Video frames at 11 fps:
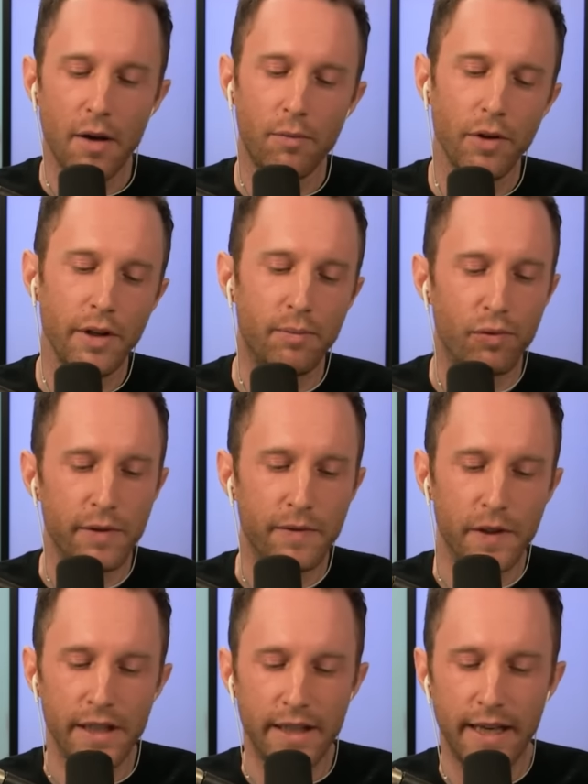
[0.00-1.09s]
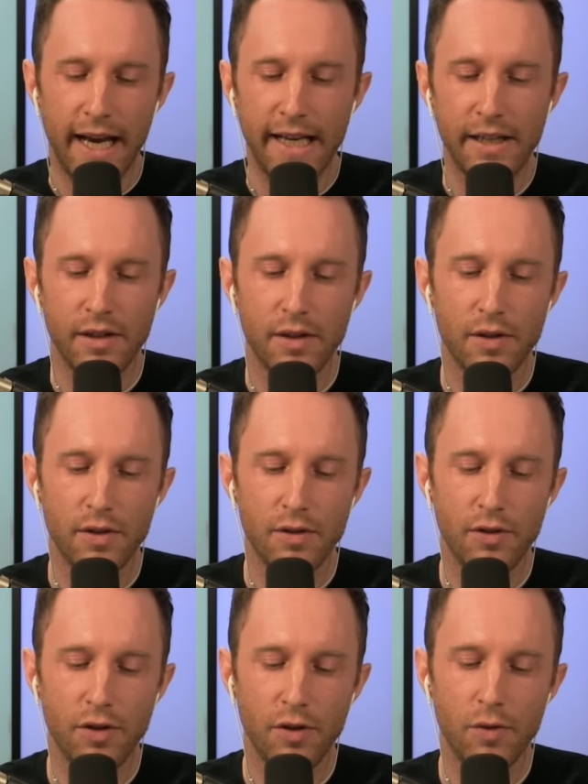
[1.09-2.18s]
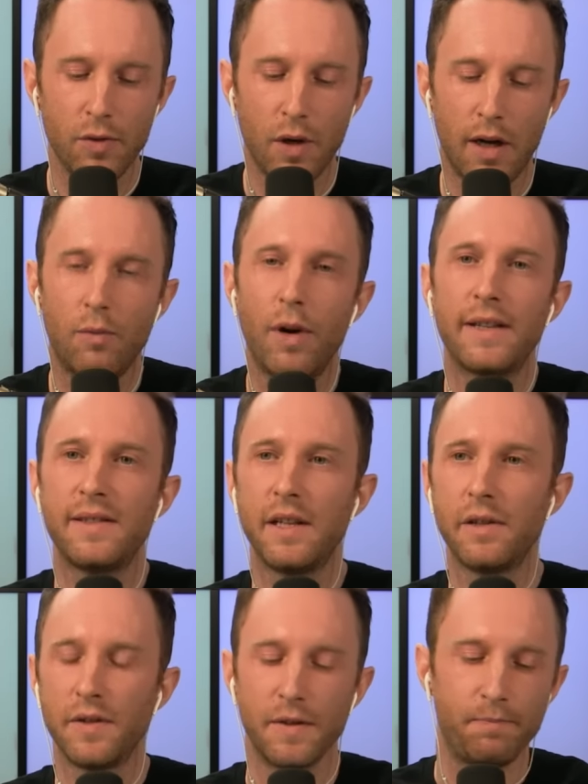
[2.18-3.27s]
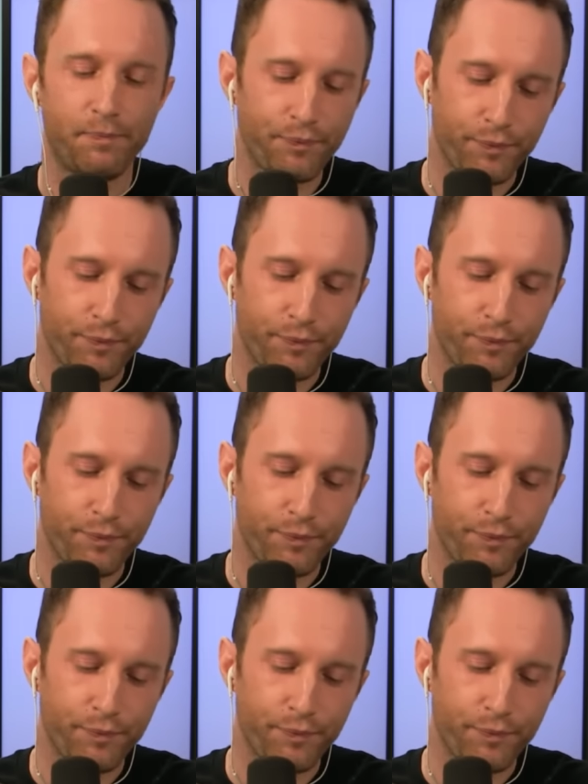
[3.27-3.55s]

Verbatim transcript: really briefly get to uh, Rex Tillerson.